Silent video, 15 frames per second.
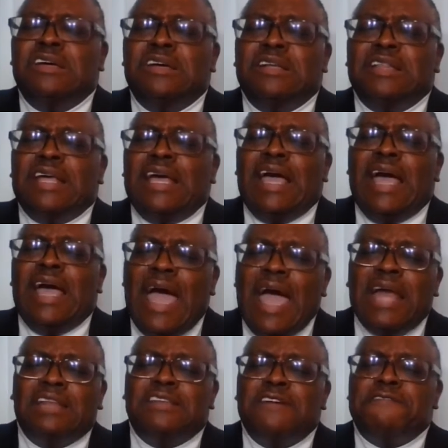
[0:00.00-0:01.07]
They
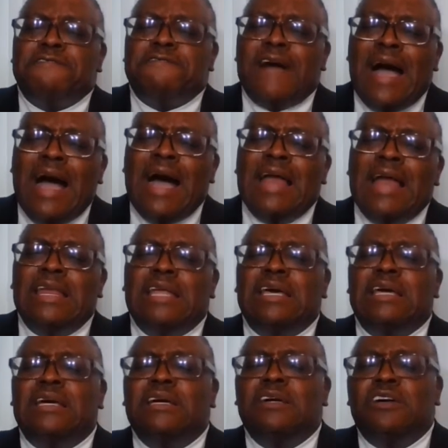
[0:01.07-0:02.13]
had to
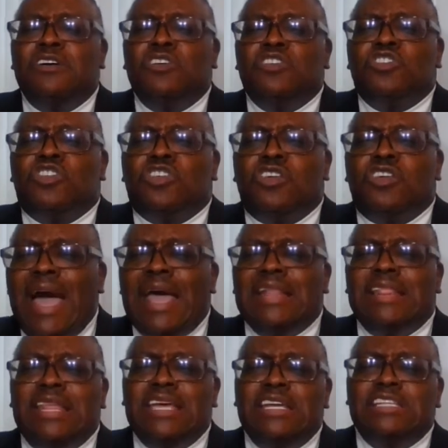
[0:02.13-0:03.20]
finally track
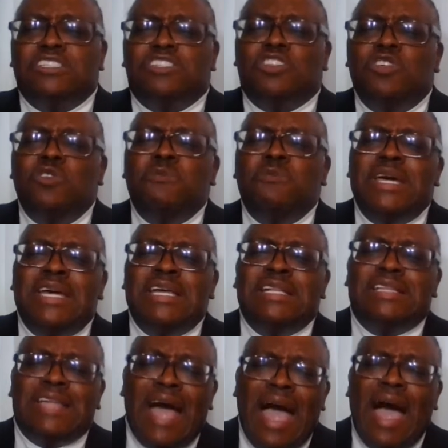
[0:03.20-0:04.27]
these two
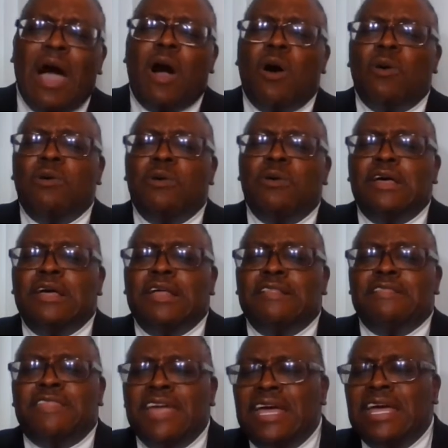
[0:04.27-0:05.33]
men down.
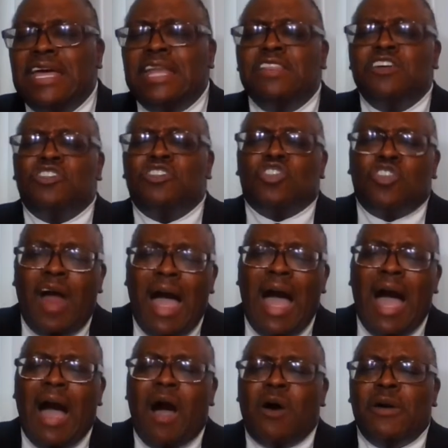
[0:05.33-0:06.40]
Then the
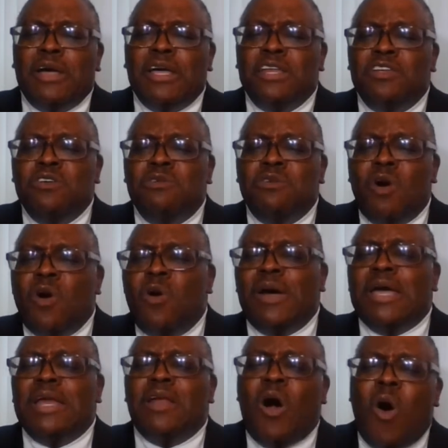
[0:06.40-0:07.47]
trial, and you know,
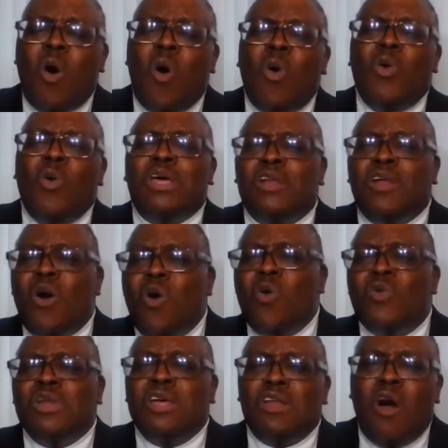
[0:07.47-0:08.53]
and on and
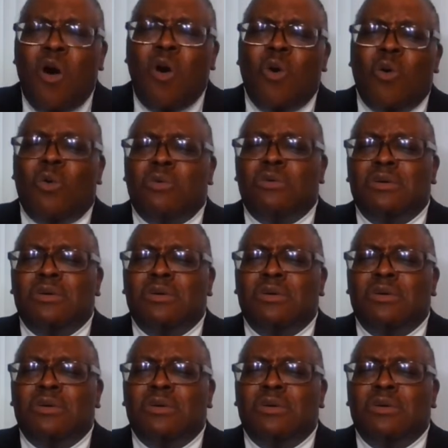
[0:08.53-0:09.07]
on and on.